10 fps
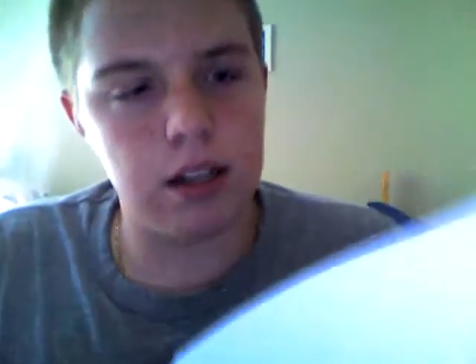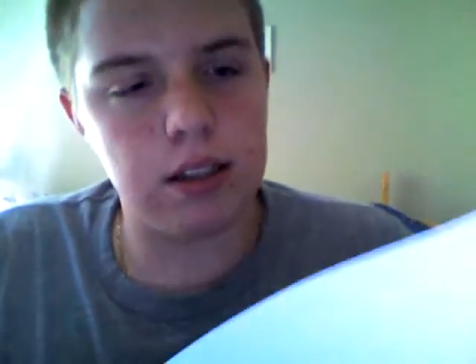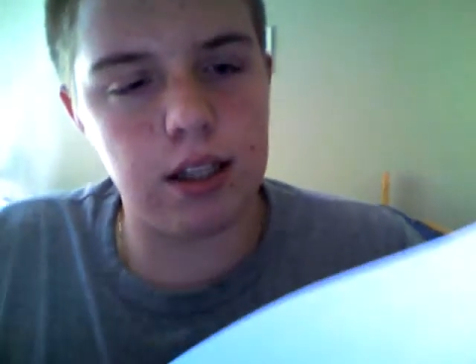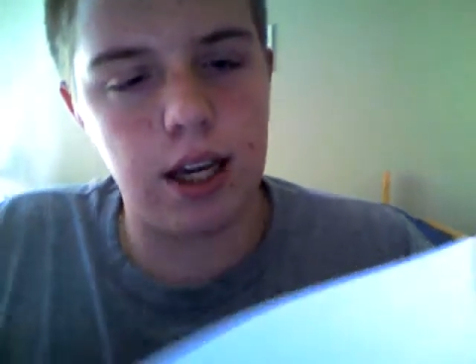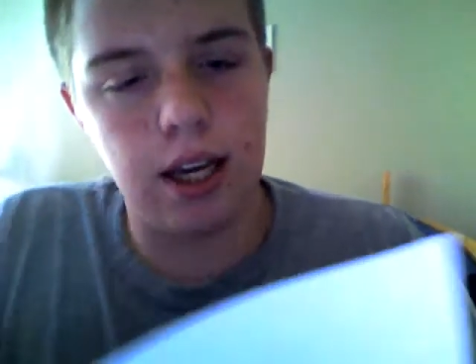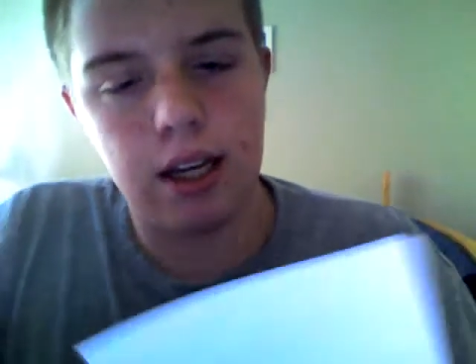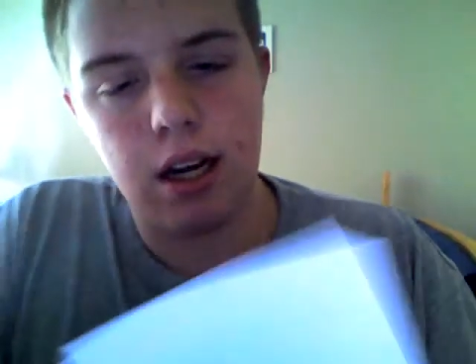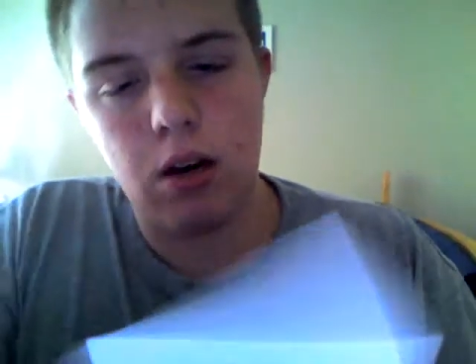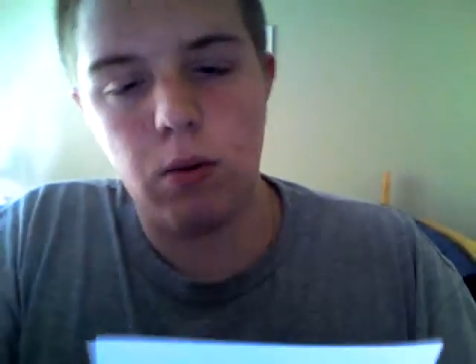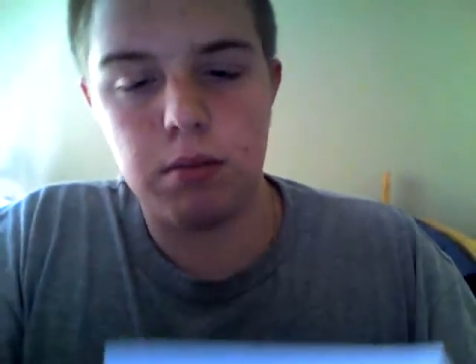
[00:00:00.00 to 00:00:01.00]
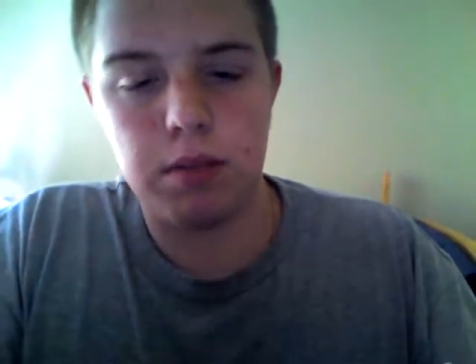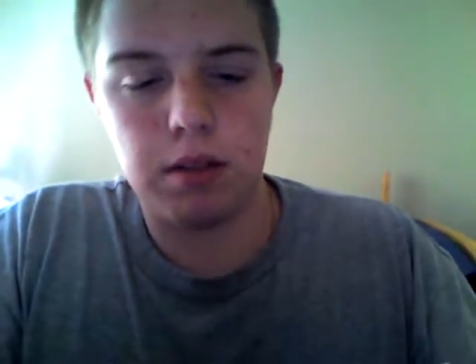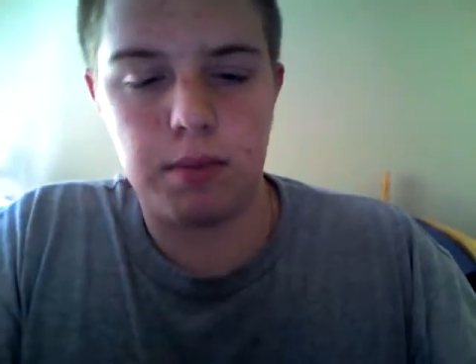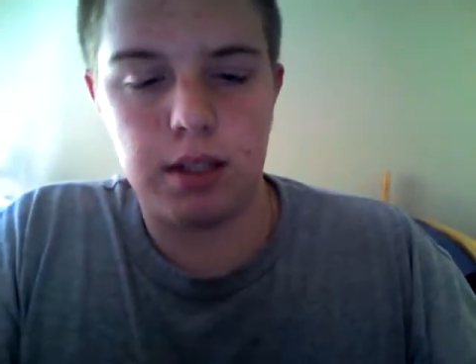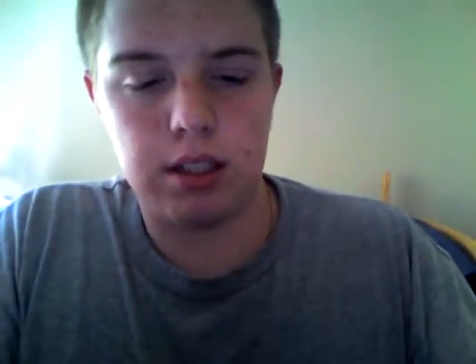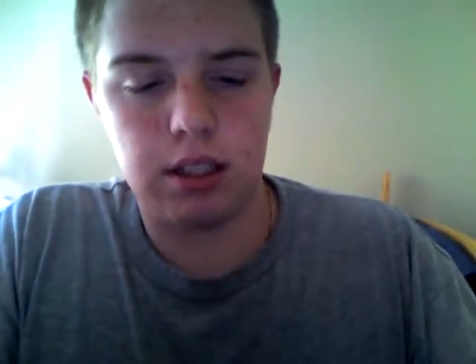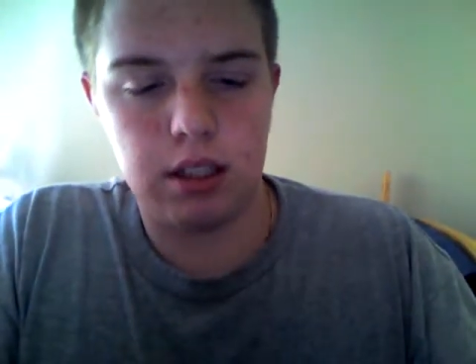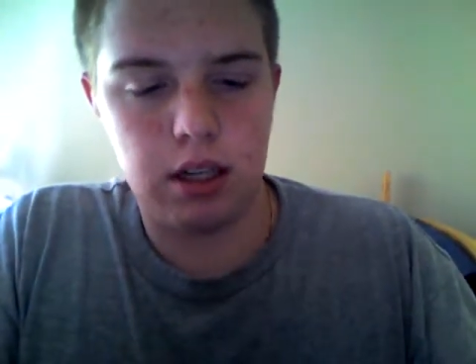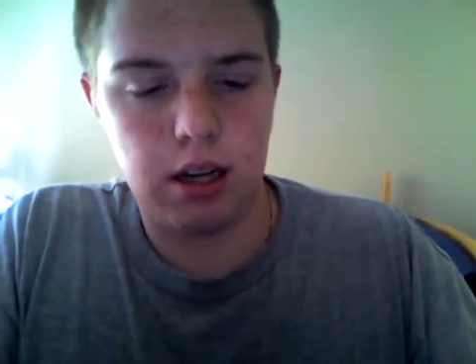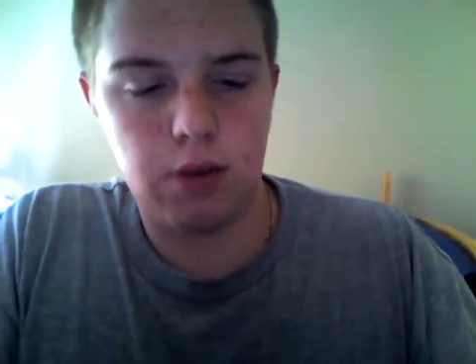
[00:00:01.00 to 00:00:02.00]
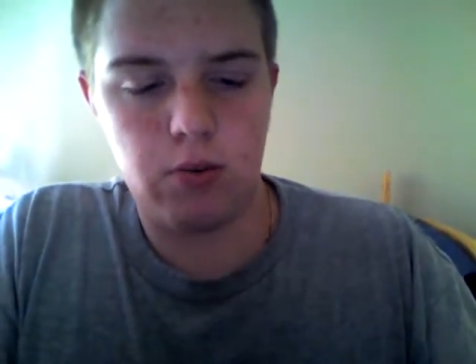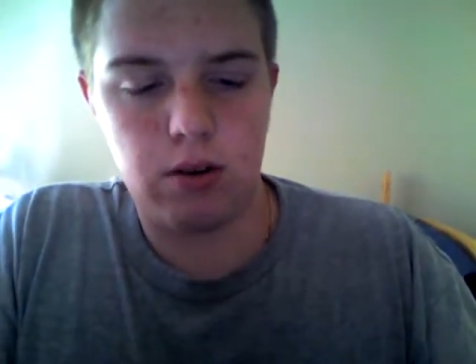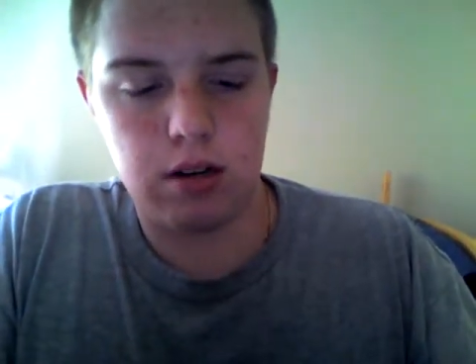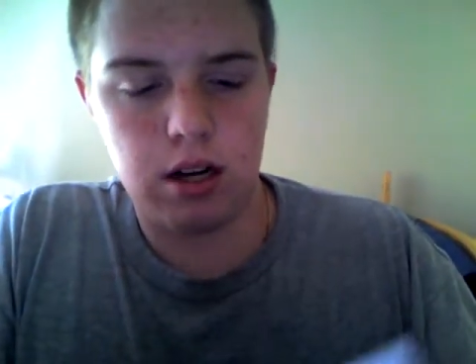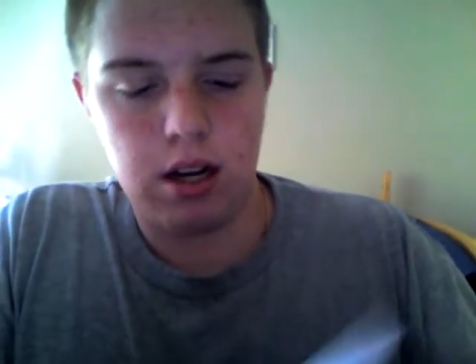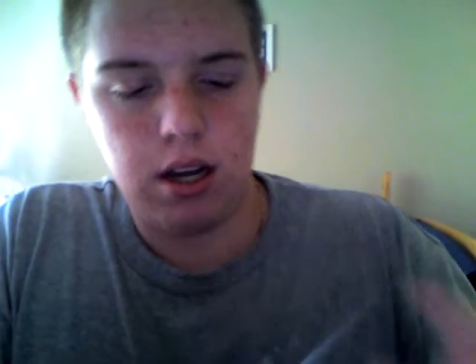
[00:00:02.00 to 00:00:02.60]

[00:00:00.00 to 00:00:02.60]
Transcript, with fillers: saying uh, welcome to the PlayStation Network.